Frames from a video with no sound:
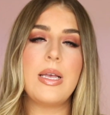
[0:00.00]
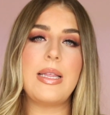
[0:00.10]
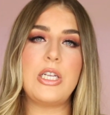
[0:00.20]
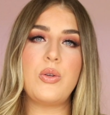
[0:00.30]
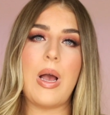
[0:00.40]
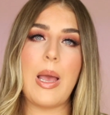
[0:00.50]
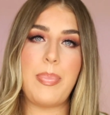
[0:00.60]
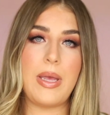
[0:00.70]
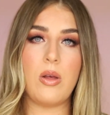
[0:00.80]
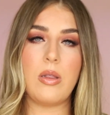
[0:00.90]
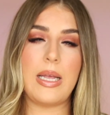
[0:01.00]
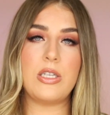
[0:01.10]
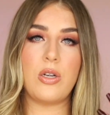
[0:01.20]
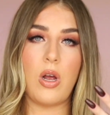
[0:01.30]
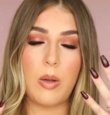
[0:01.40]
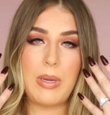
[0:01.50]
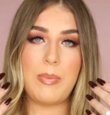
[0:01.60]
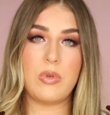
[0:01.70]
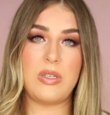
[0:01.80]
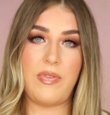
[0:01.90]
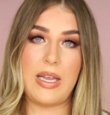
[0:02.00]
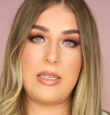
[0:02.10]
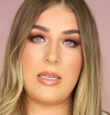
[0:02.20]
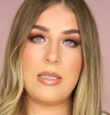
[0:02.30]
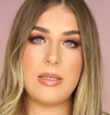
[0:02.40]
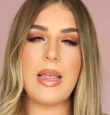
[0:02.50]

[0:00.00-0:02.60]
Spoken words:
they do IPL laser on people's faces.